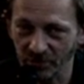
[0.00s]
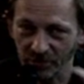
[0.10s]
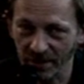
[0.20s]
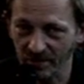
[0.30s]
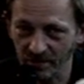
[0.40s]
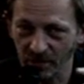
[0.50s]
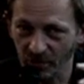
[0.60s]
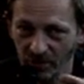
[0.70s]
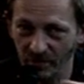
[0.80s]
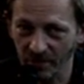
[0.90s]
you
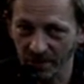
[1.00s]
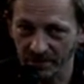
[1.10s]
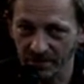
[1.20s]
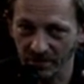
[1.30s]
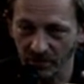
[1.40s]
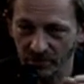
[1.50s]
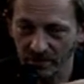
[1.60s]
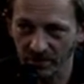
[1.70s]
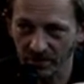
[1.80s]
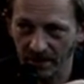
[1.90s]
come
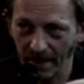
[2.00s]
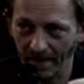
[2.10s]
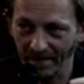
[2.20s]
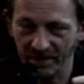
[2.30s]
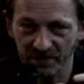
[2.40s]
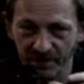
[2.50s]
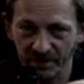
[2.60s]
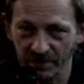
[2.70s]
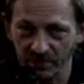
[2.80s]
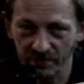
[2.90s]
in this
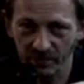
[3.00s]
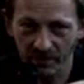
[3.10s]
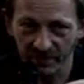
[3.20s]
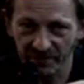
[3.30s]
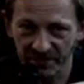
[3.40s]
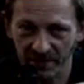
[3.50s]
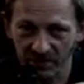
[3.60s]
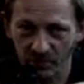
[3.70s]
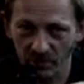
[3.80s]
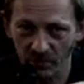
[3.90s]
period of the
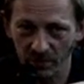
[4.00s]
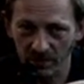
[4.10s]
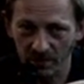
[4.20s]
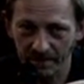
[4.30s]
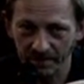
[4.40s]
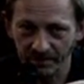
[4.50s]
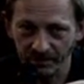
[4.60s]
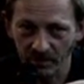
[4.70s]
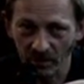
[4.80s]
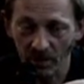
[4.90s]
Second World War,
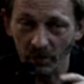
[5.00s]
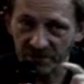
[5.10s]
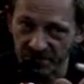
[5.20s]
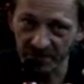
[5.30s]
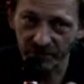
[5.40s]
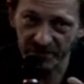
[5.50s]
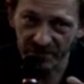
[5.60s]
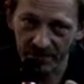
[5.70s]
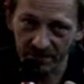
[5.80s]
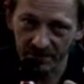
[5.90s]
which is
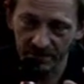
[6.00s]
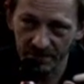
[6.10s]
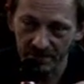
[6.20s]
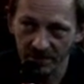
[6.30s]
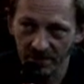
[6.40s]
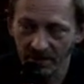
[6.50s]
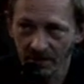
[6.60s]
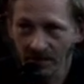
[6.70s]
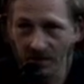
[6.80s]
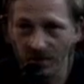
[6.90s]
interesting.
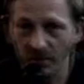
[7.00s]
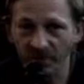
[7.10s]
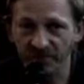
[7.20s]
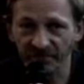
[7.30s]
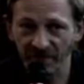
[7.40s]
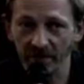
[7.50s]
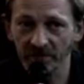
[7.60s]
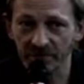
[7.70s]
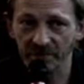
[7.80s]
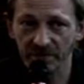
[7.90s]
You work with
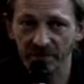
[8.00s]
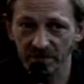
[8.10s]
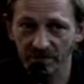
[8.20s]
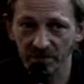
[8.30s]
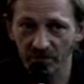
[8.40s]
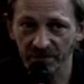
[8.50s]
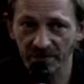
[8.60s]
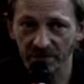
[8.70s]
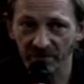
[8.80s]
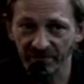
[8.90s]
found
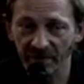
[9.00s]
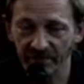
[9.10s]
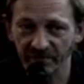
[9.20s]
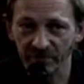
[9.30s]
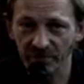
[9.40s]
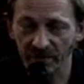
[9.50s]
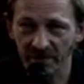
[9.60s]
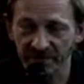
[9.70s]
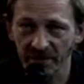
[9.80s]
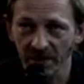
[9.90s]
material, found
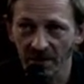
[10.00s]
photographs,